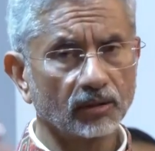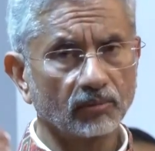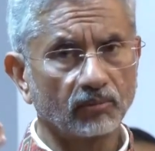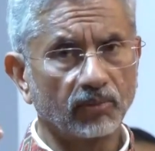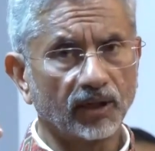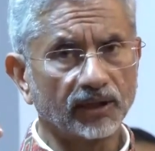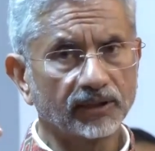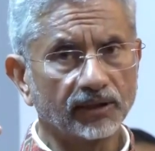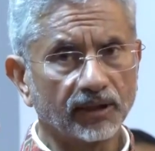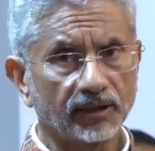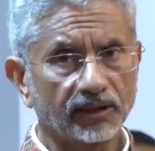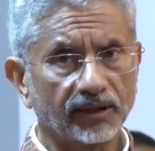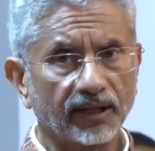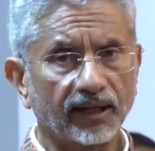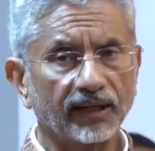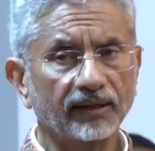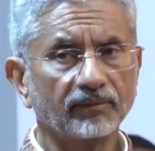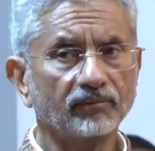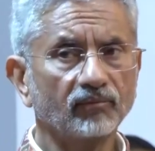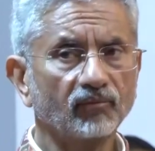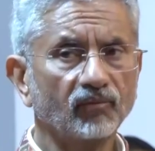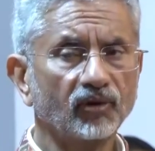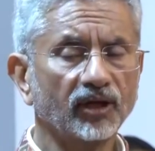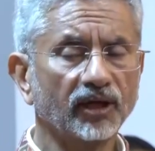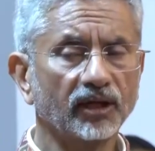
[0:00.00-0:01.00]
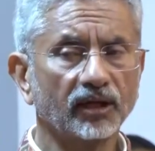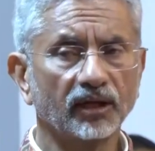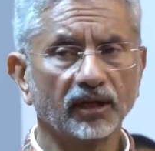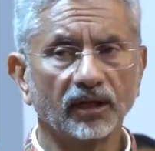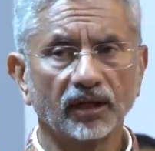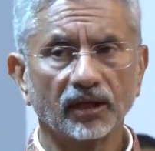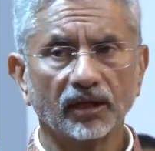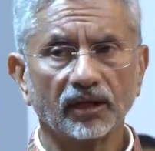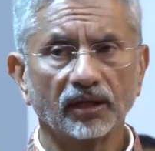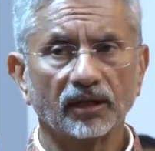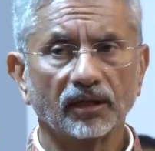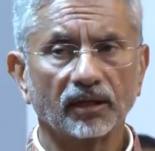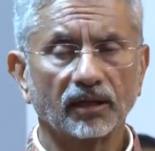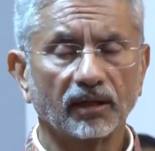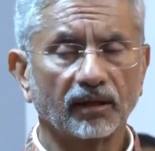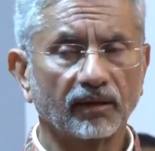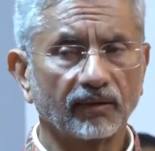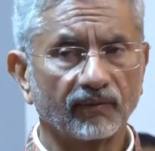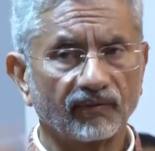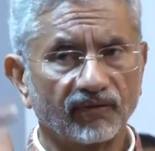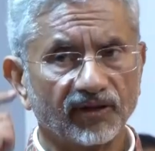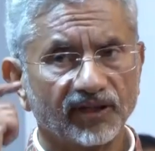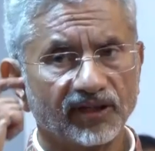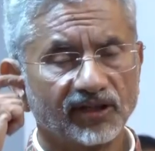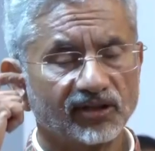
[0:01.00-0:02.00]
By the time we
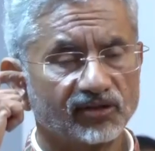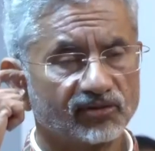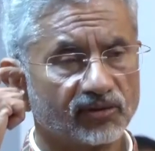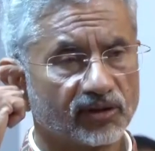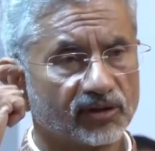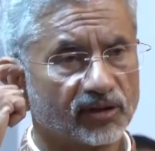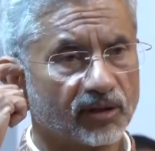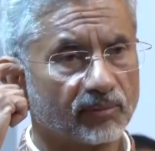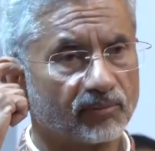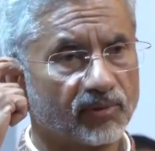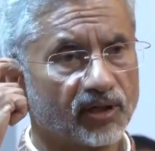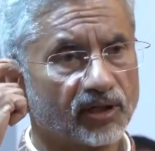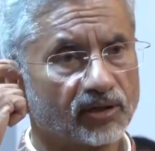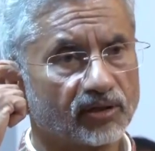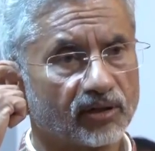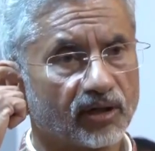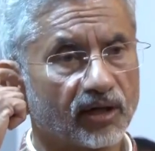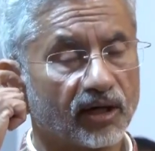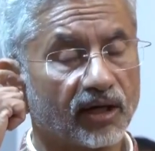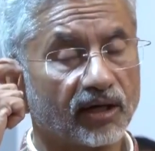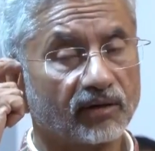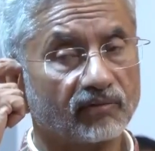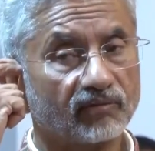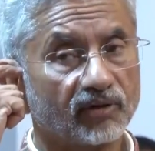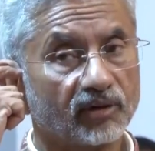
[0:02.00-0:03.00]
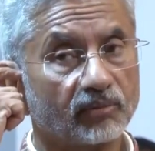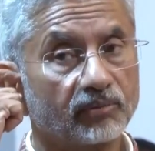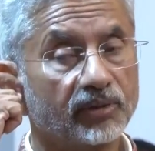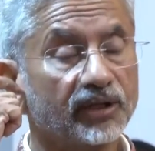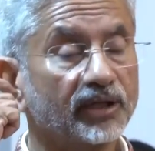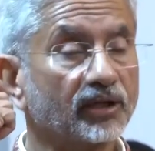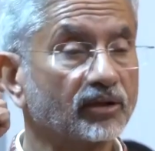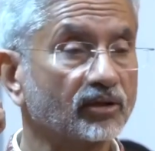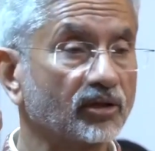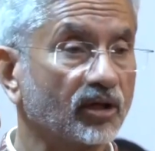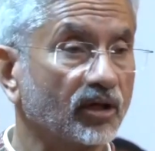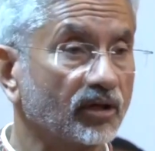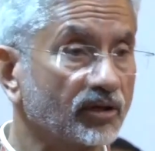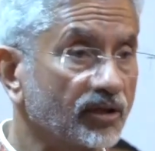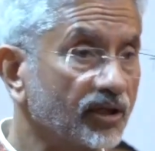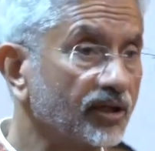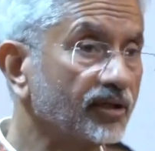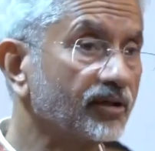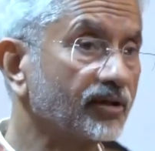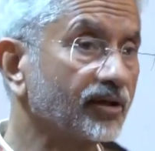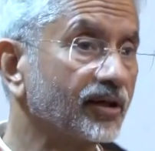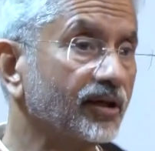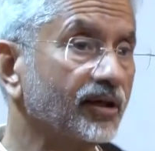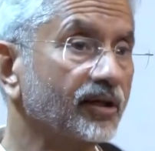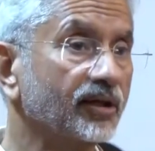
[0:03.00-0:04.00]
finish with Amrit Kal, will be a
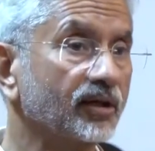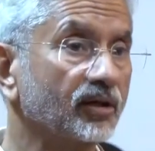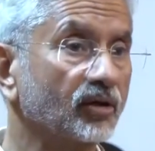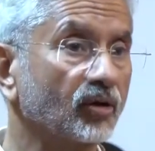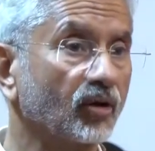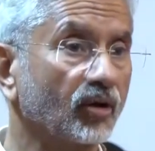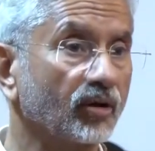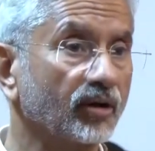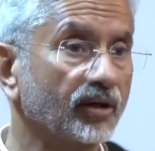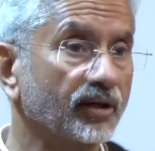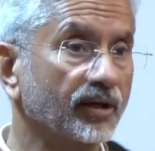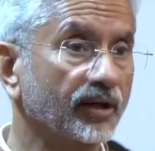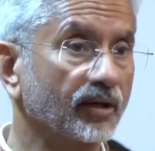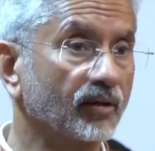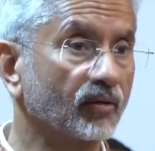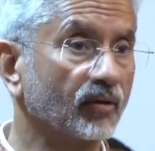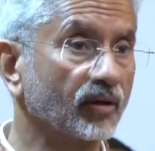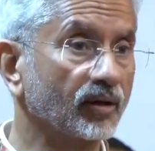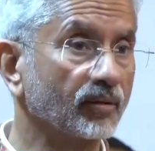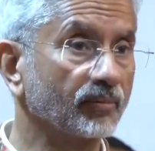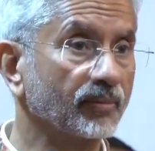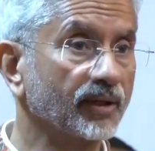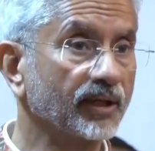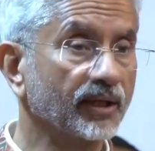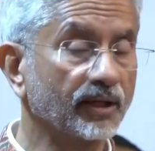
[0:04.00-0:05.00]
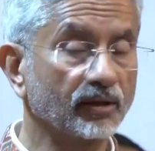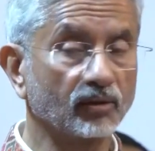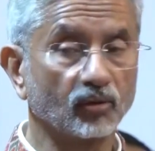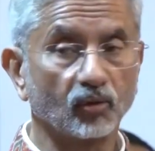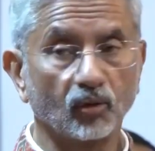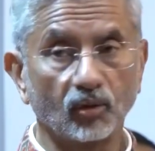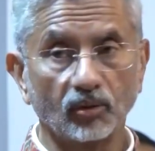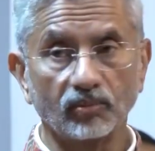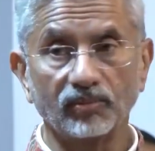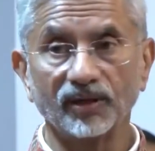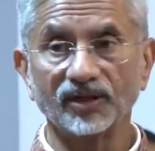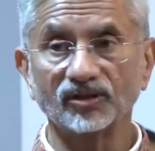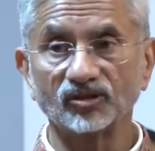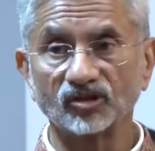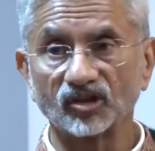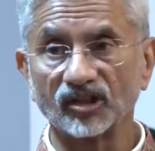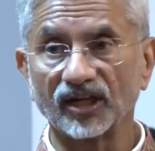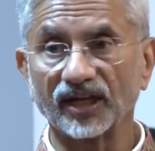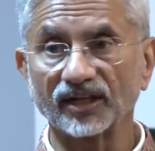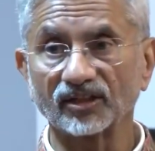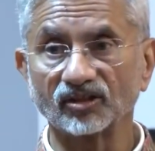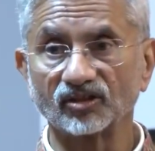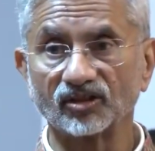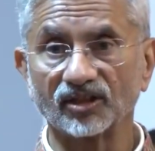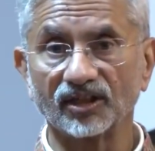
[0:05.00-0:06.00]
$30 trillion economy, and Goldman
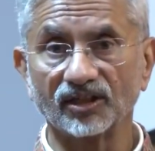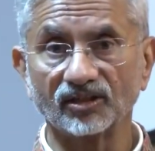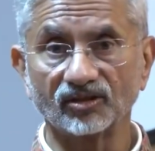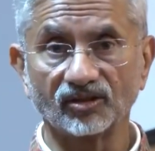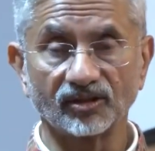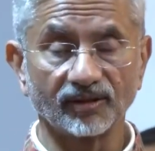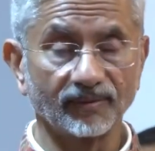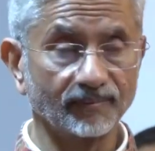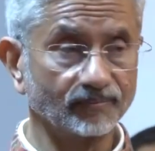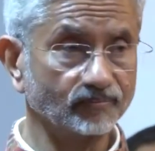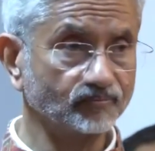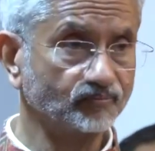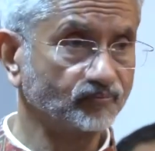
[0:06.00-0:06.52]
Sachs says